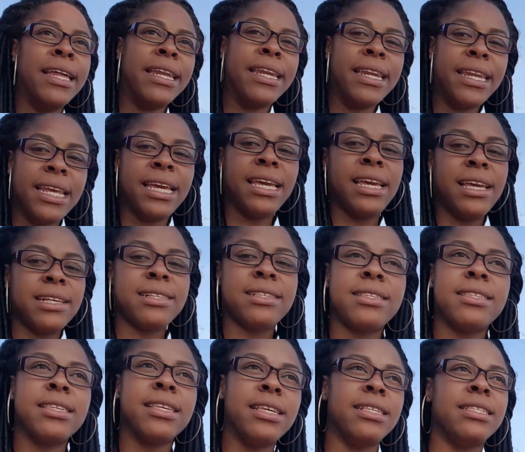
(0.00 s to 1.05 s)

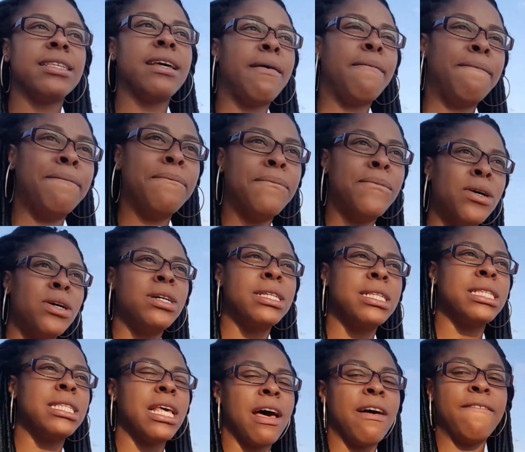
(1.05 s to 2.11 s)
Nice is a
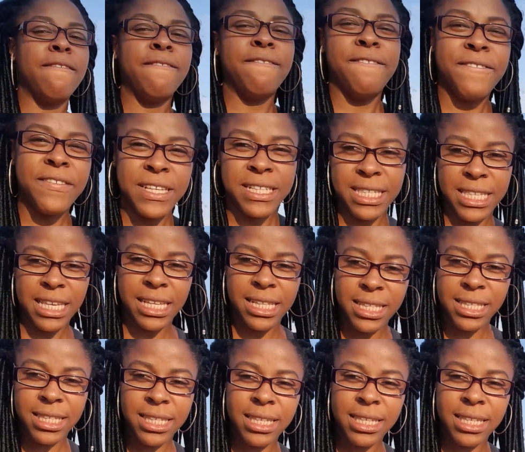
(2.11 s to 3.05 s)
must visit.